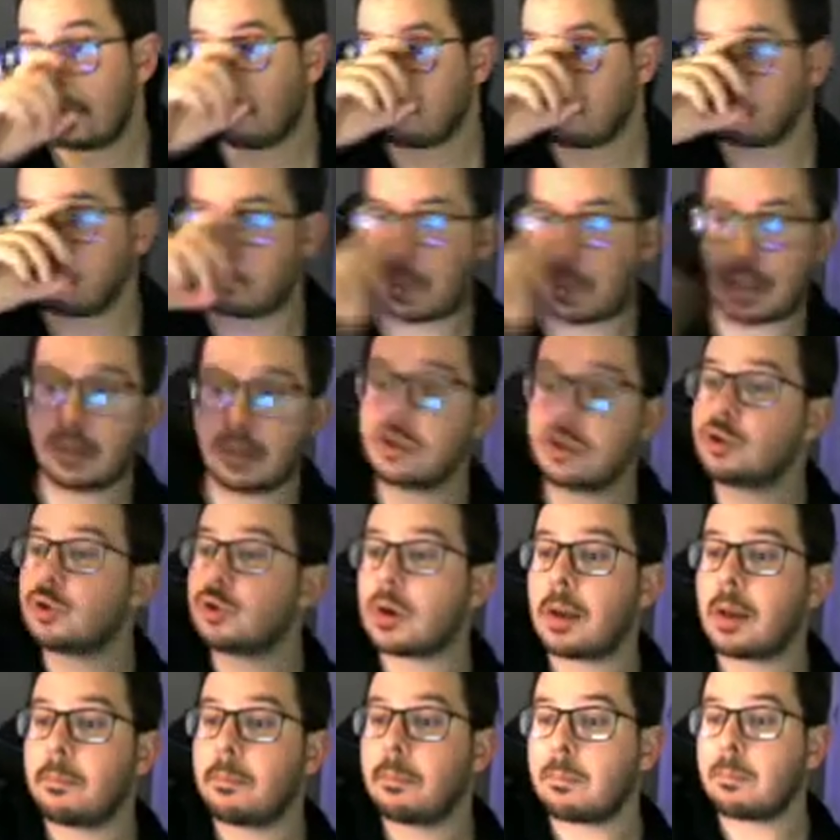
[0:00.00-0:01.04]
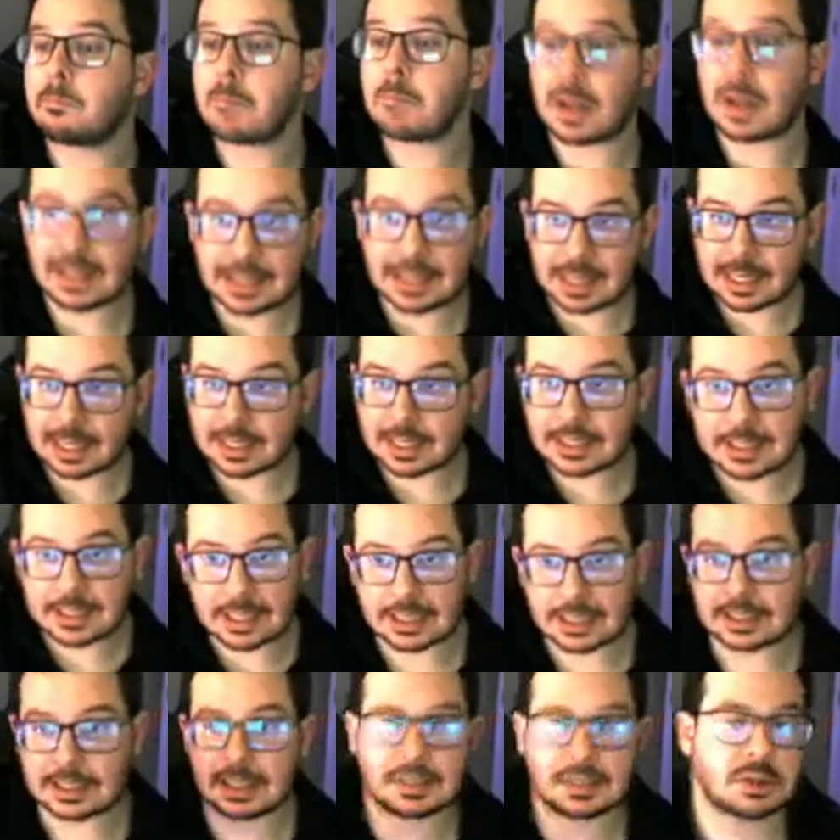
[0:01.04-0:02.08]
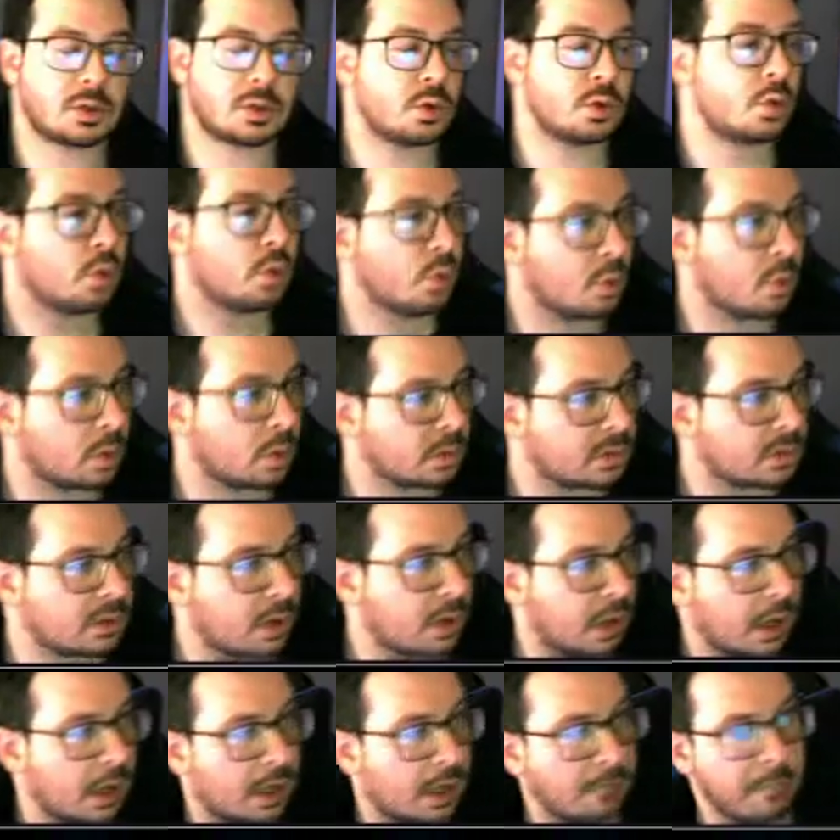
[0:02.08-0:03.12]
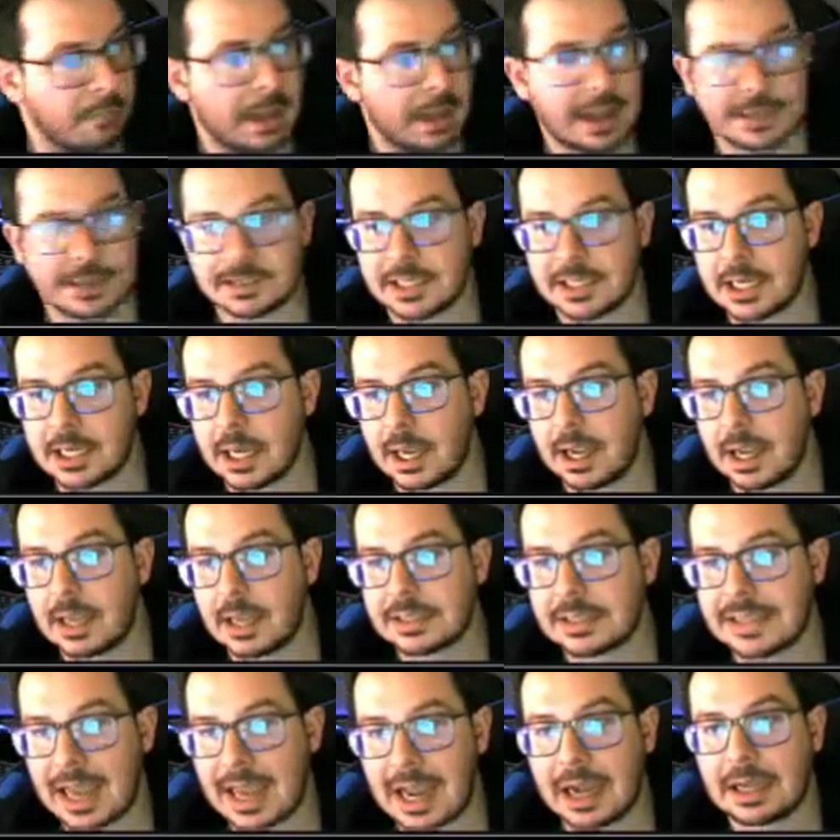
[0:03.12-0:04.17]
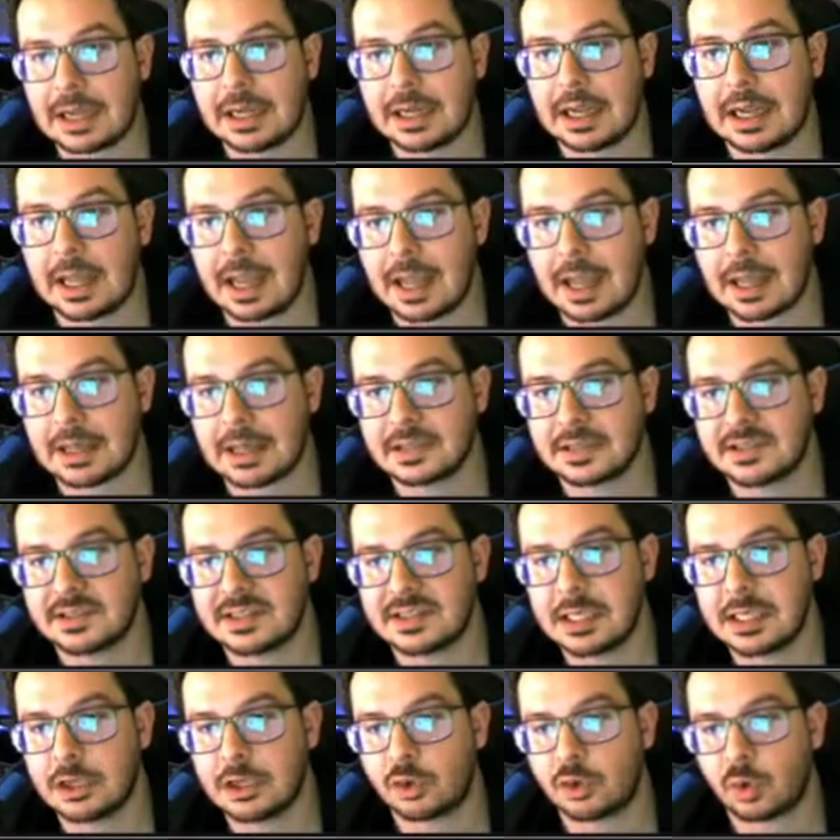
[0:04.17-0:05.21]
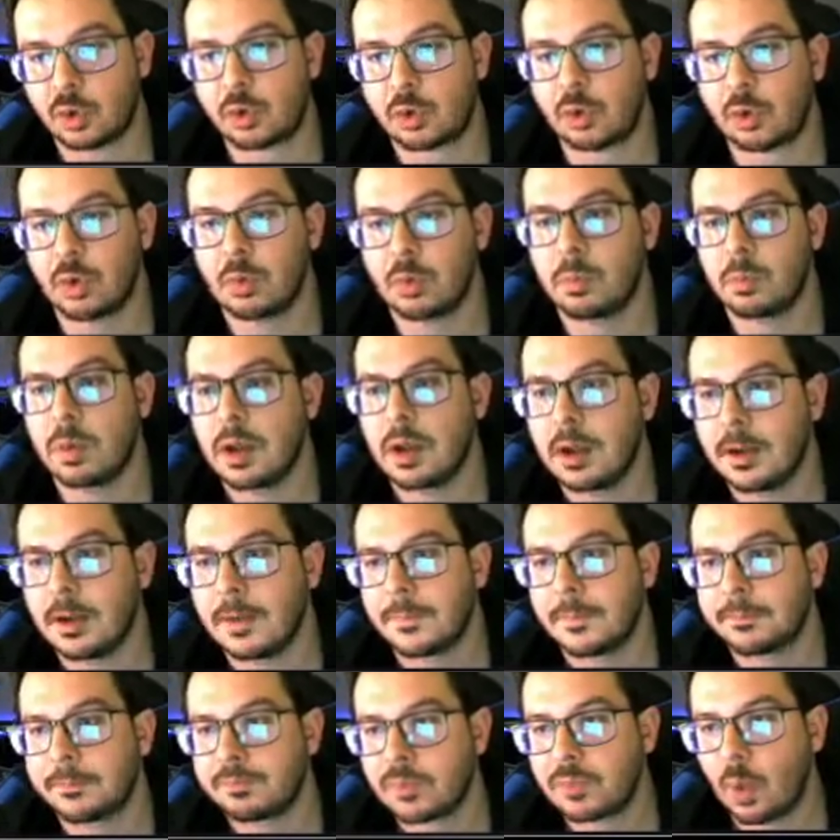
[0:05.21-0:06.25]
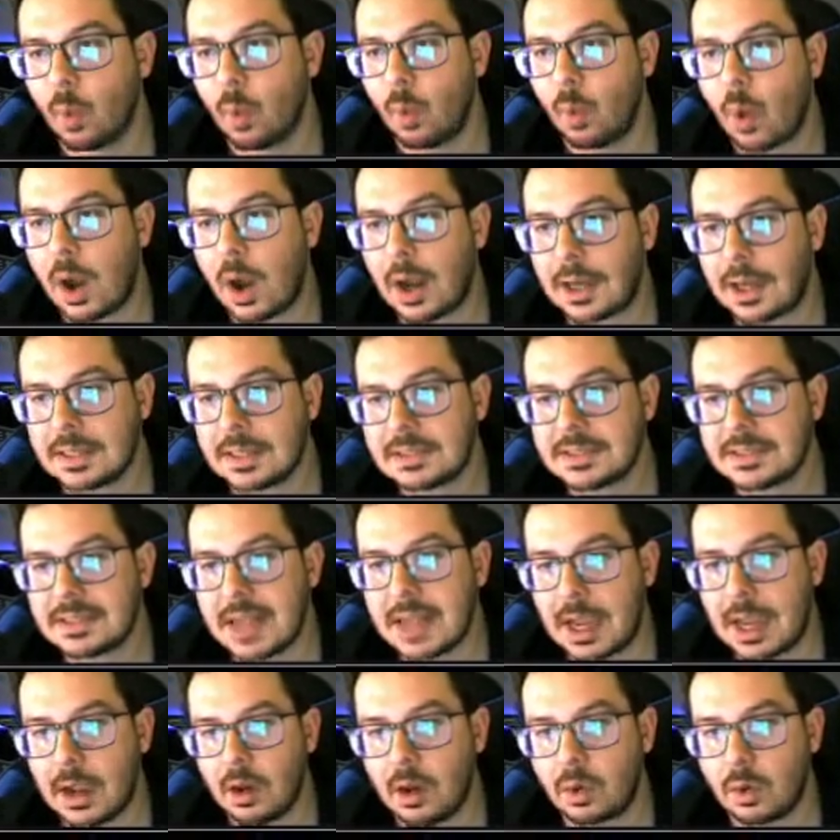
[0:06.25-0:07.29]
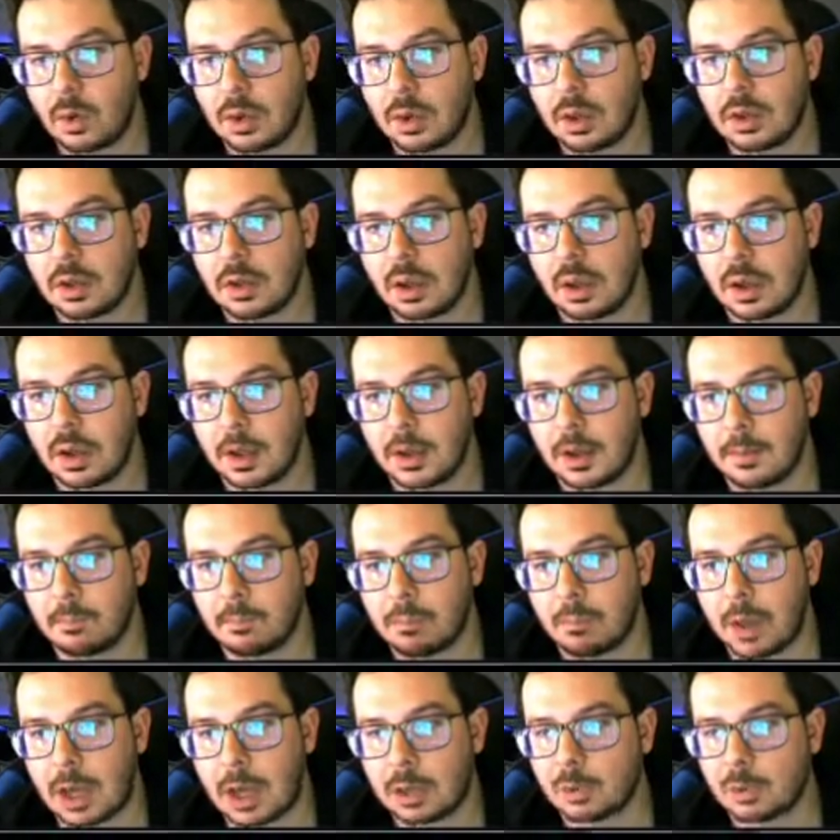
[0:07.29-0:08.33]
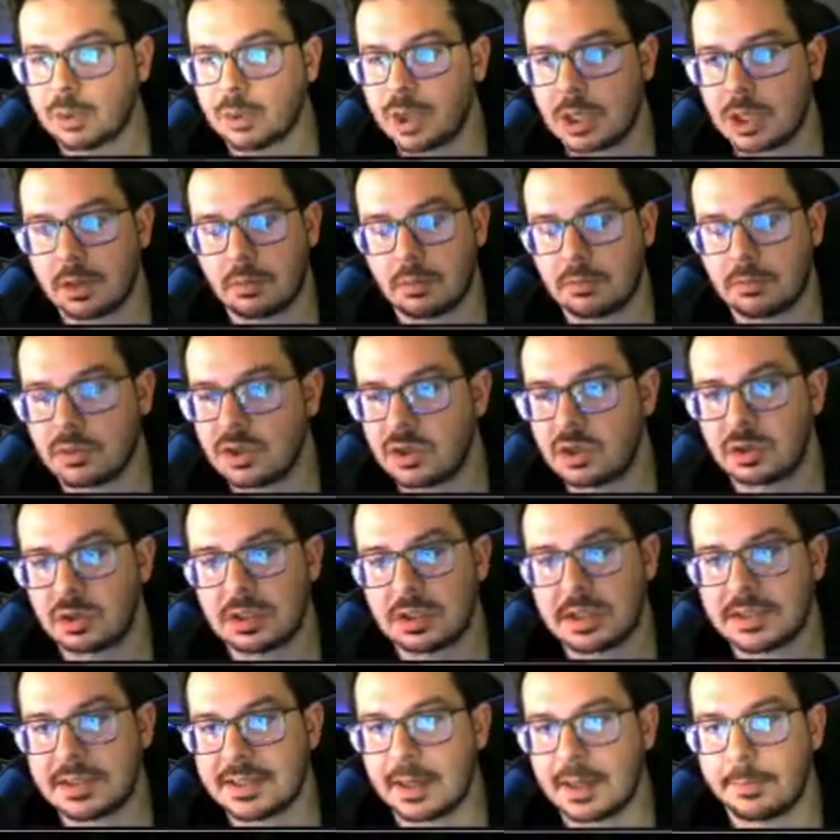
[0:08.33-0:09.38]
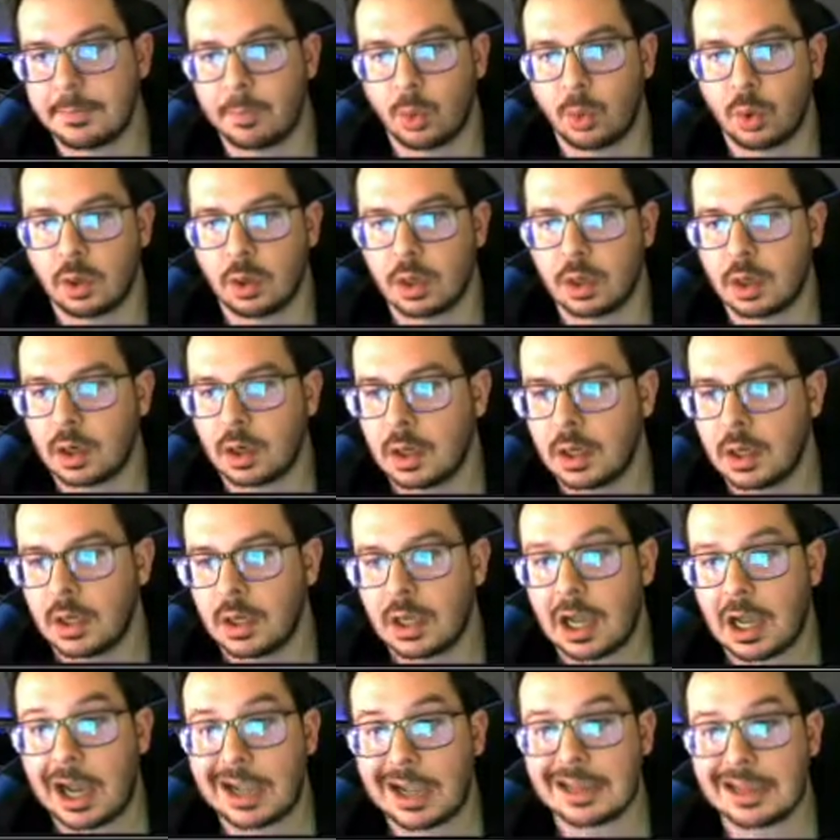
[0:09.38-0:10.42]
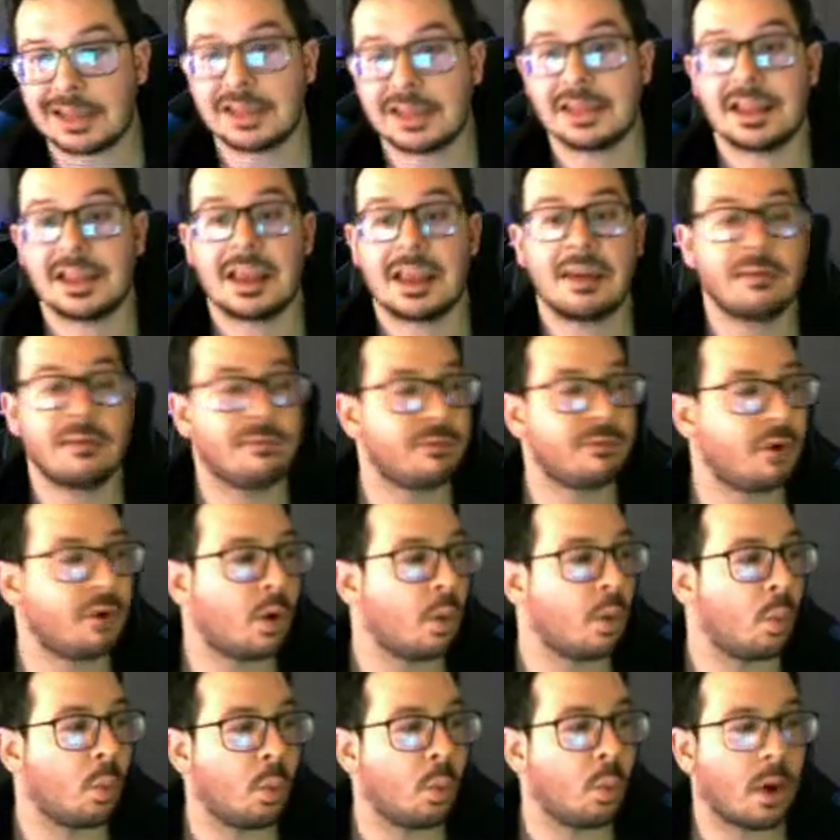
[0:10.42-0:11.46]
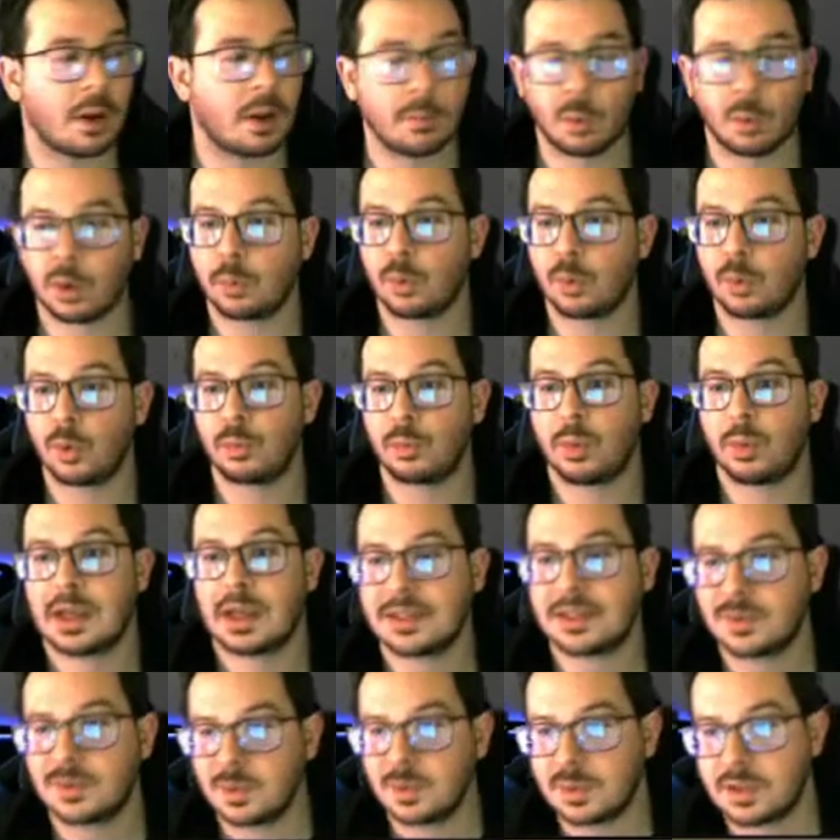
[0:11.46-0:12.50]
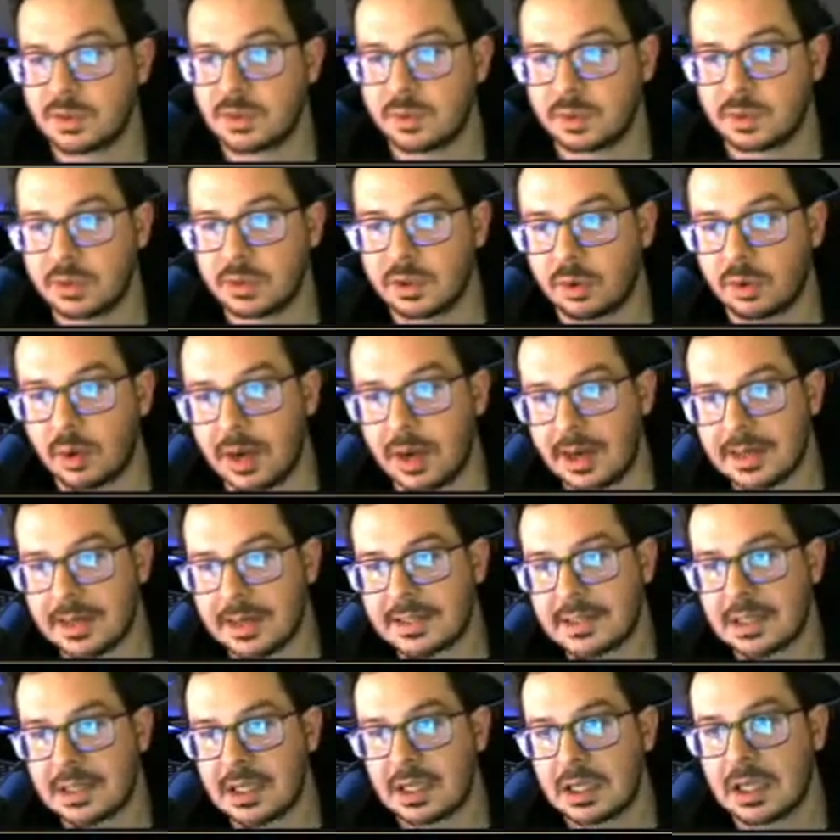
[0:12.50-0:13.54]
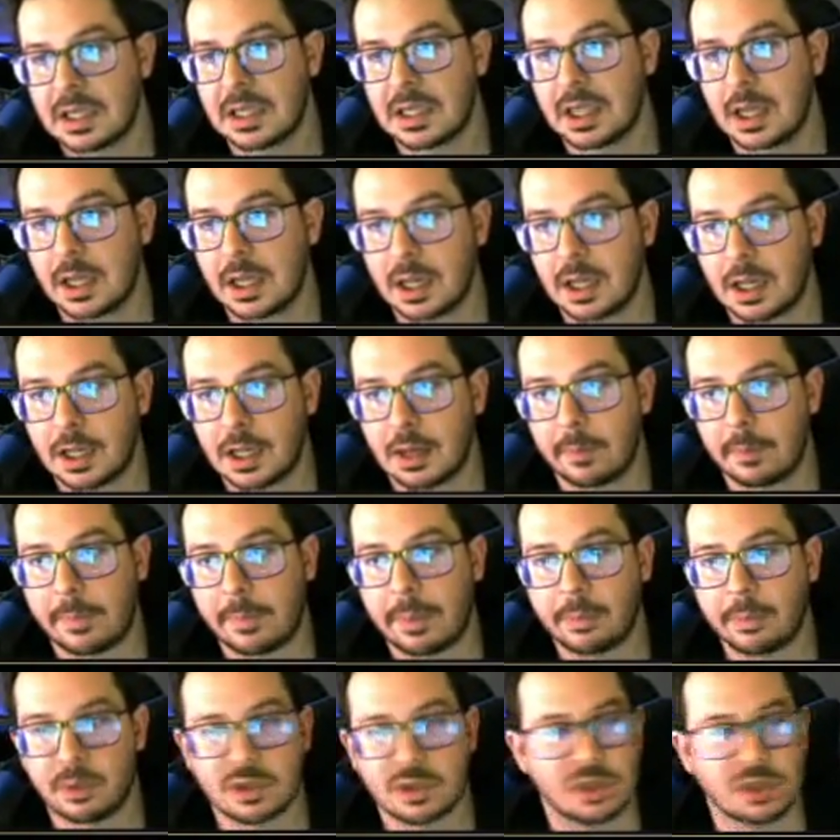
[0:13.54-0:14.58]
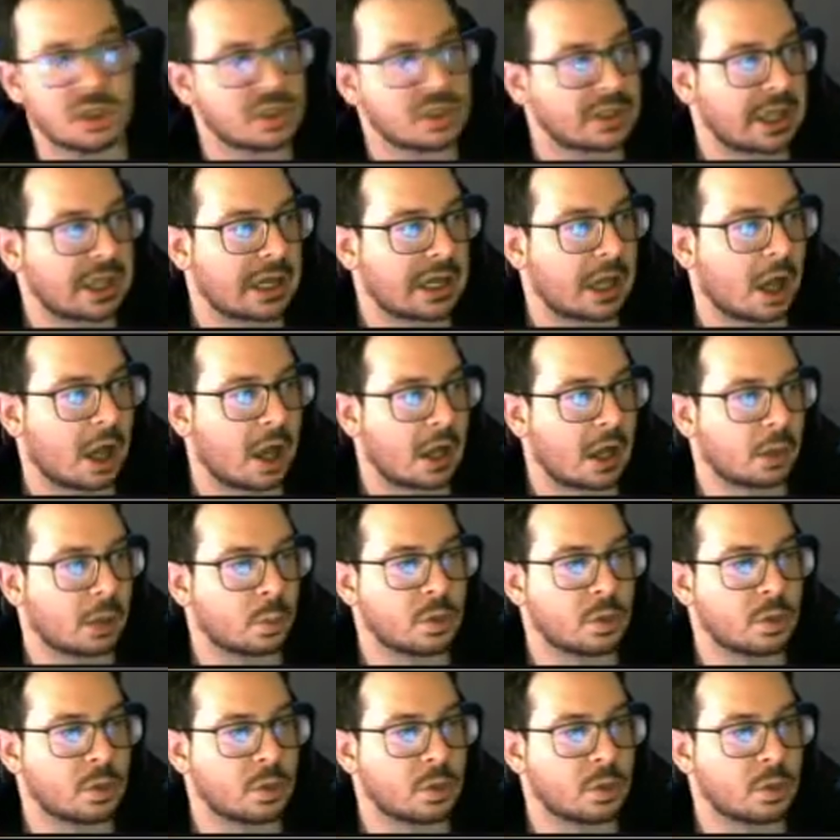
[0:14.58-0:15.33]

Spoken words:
Belly Drum again and get to max attack as the Trick Room winds down. Aqua Jet deletes Emboar. I live one more Moonblast, which is really great. I'm able to just kind of Aqua